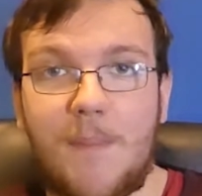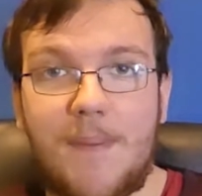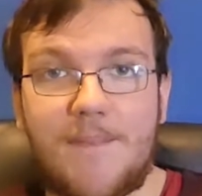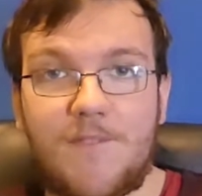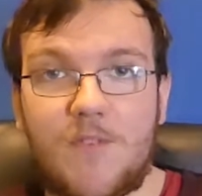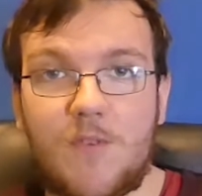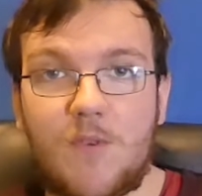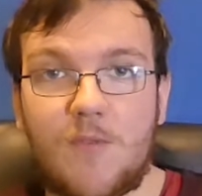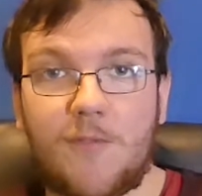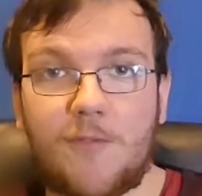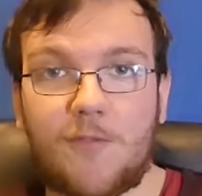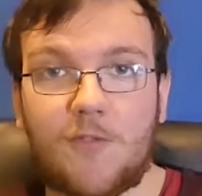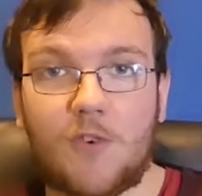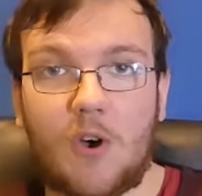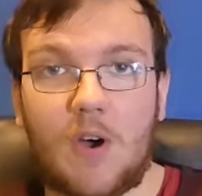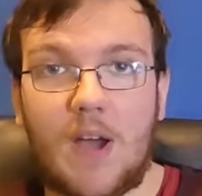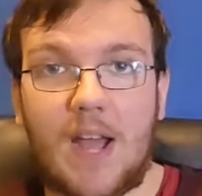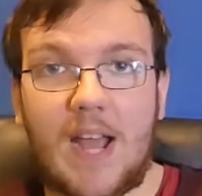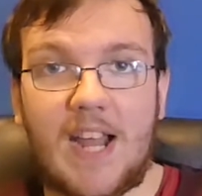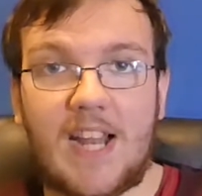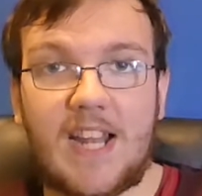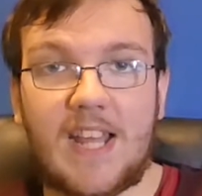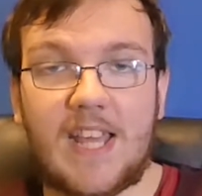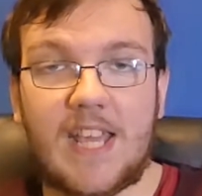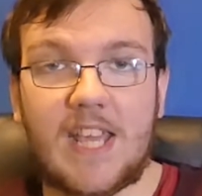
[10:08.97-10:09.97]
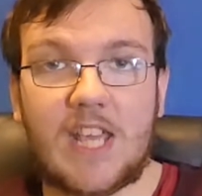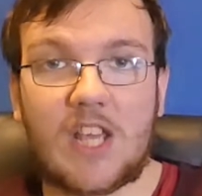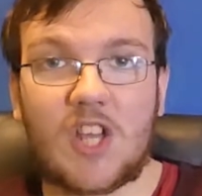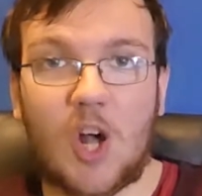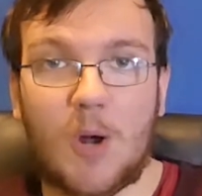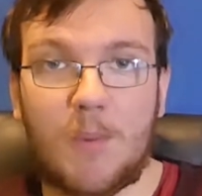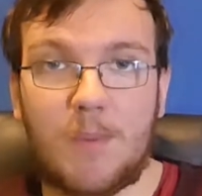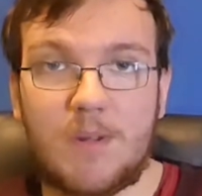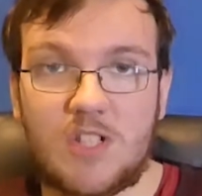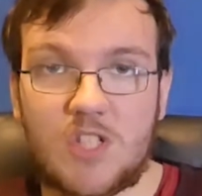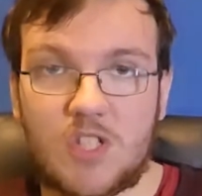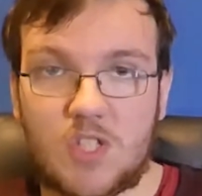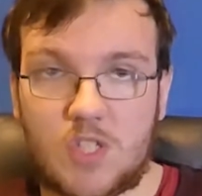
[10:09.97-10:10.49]
If you've got any
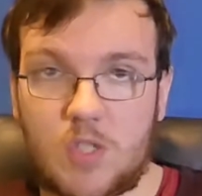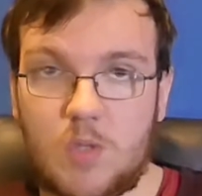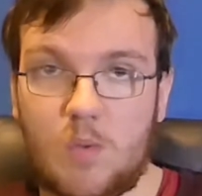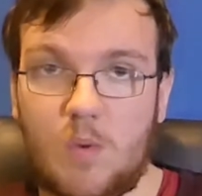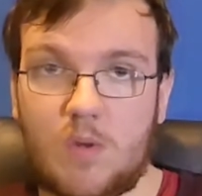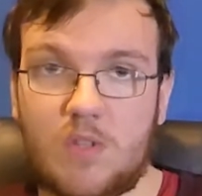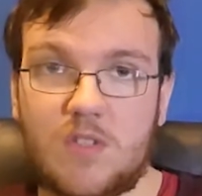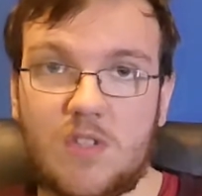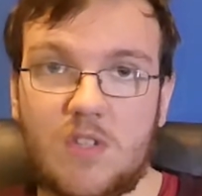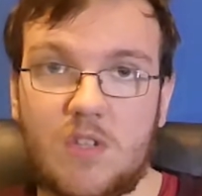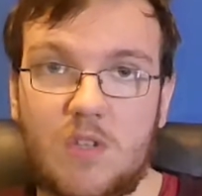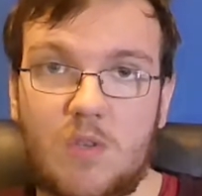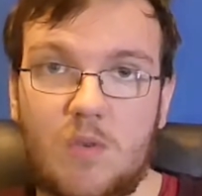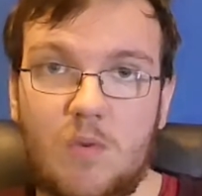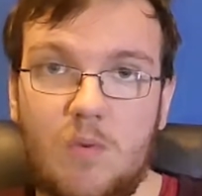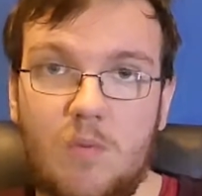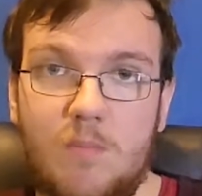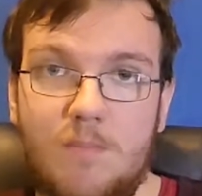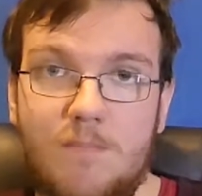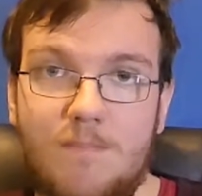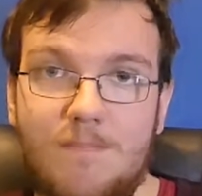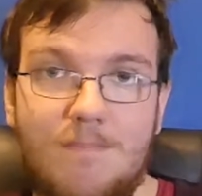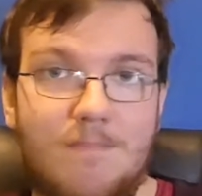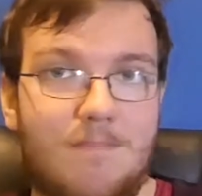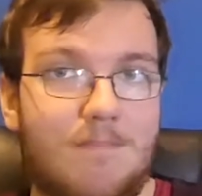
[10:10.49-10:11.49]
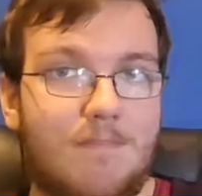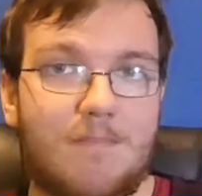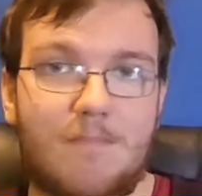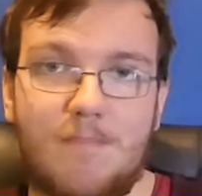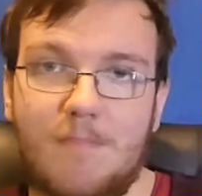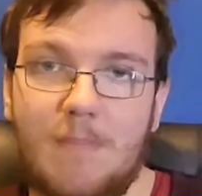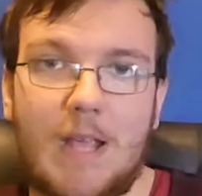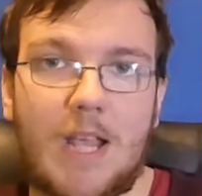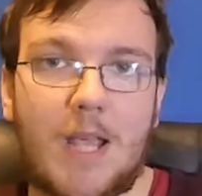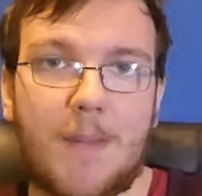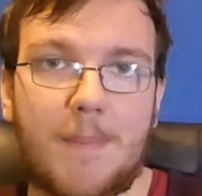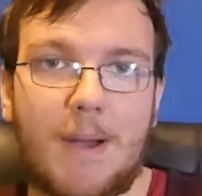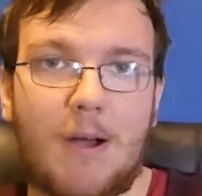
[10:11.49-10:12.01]
comments you want to
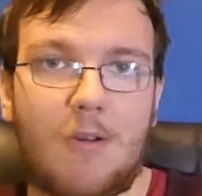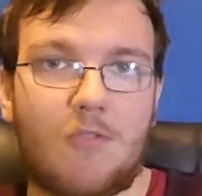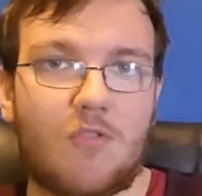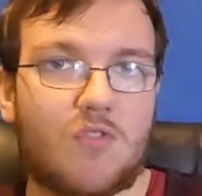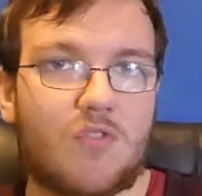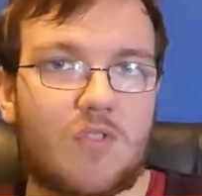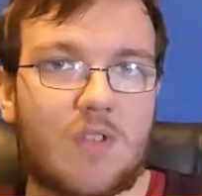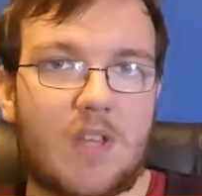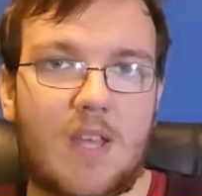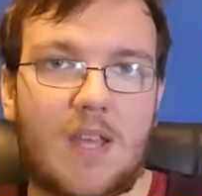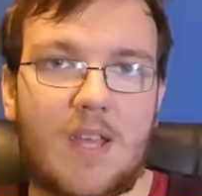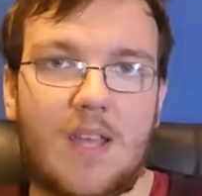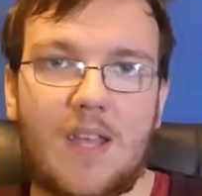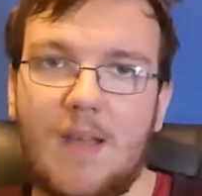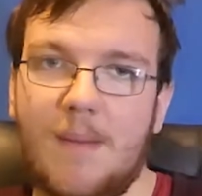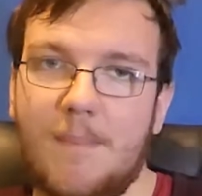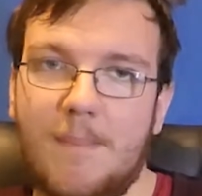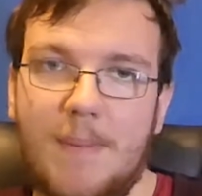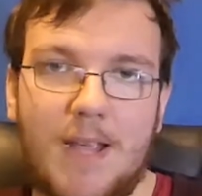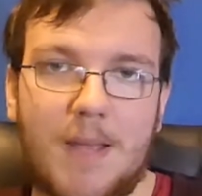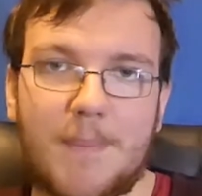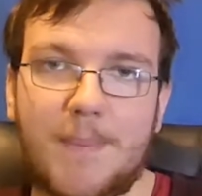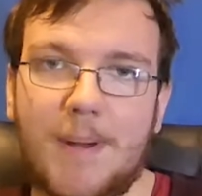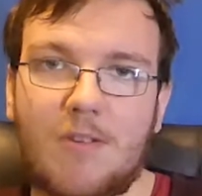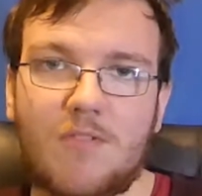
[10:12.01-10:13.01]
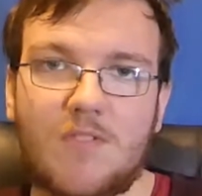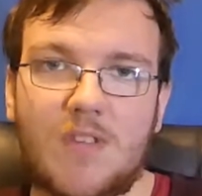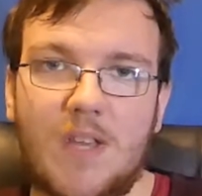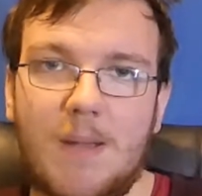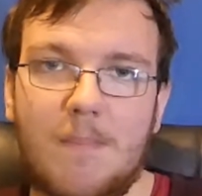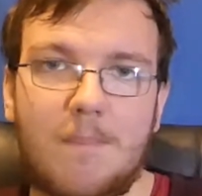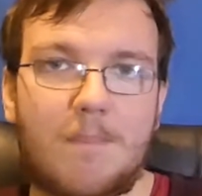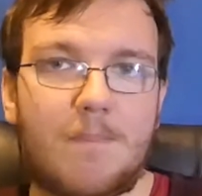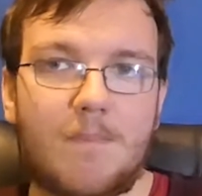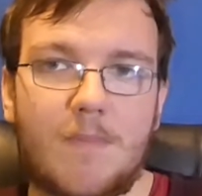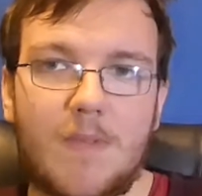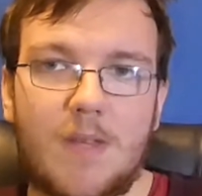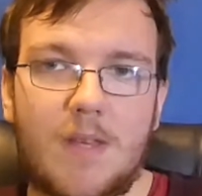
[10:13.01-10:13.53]
make about
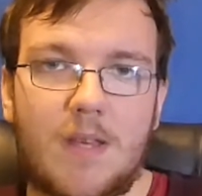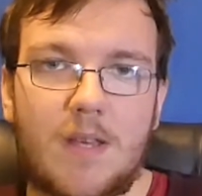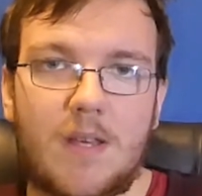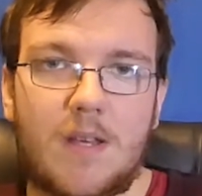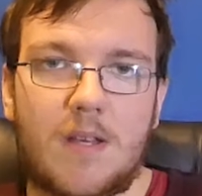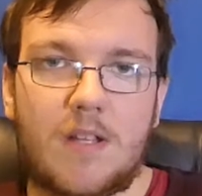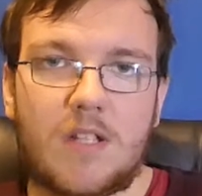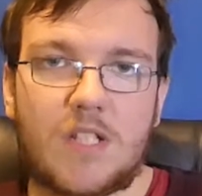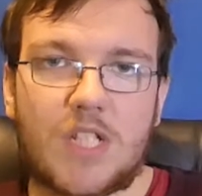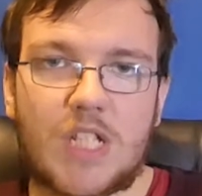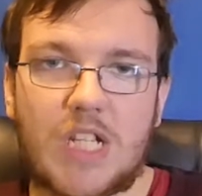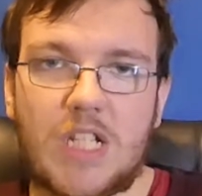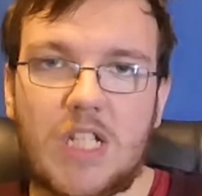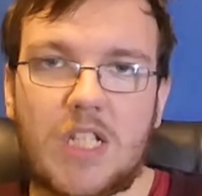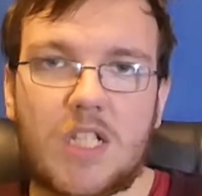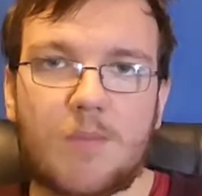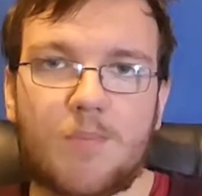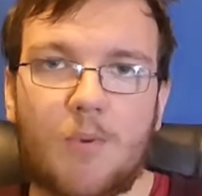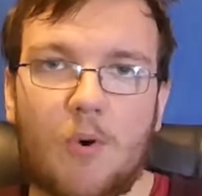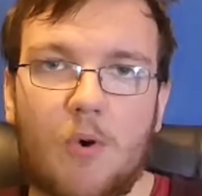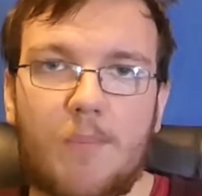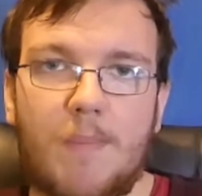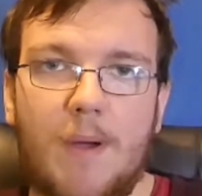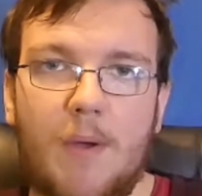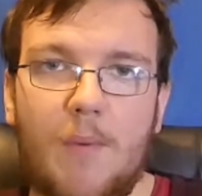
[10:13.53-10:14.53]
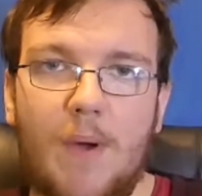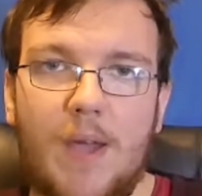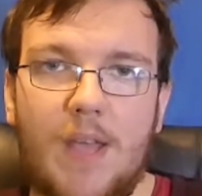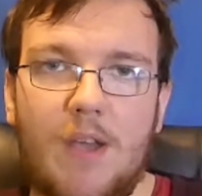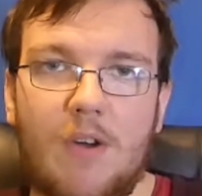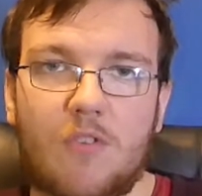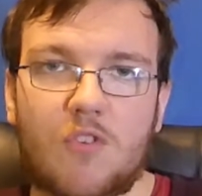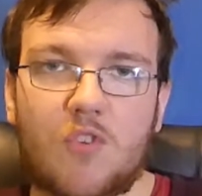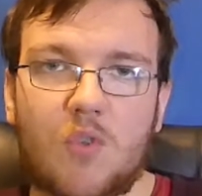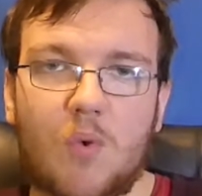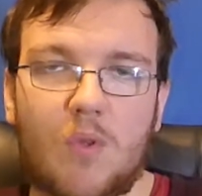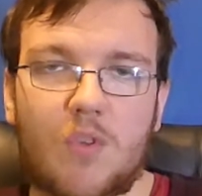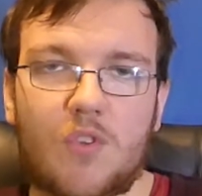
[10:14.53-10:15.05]
it, send us support my way,
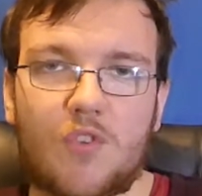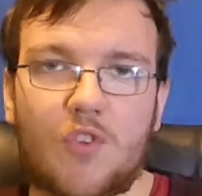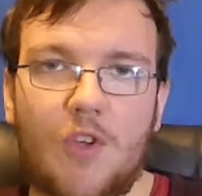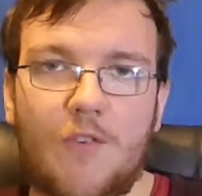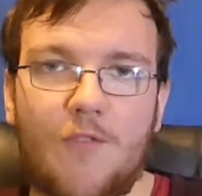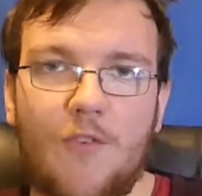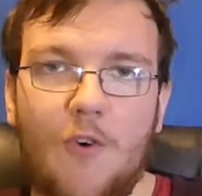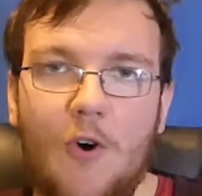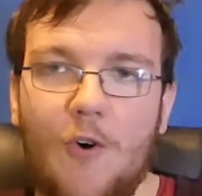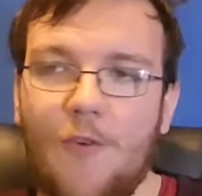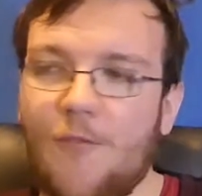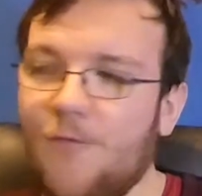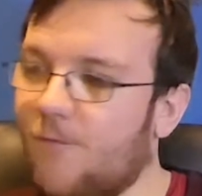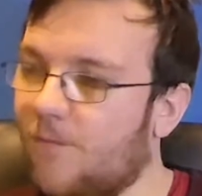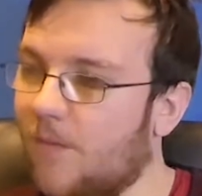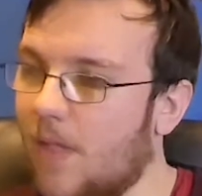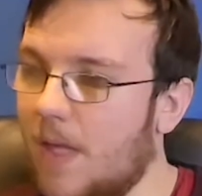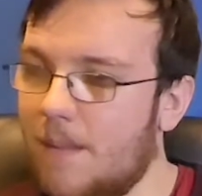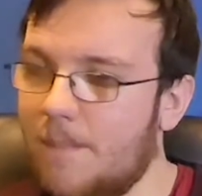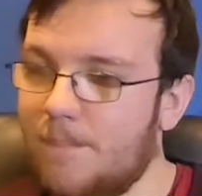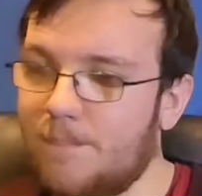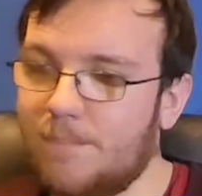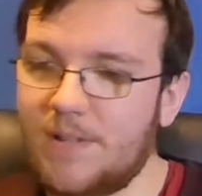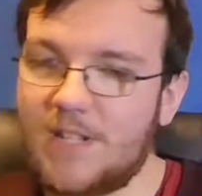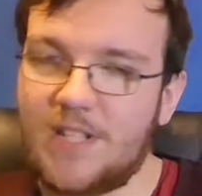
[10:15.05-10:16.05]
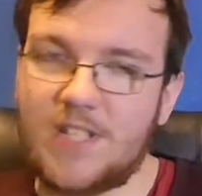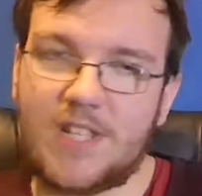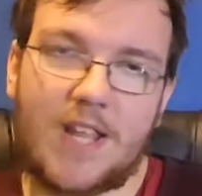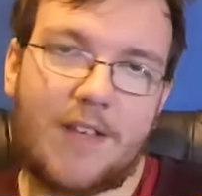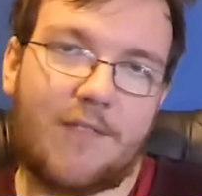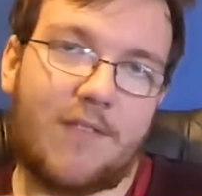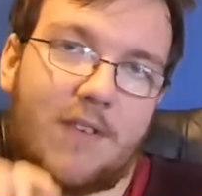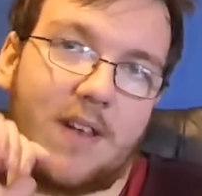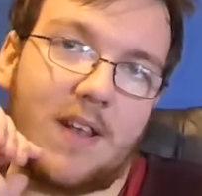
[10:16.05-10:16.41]
or so on and so forth, then please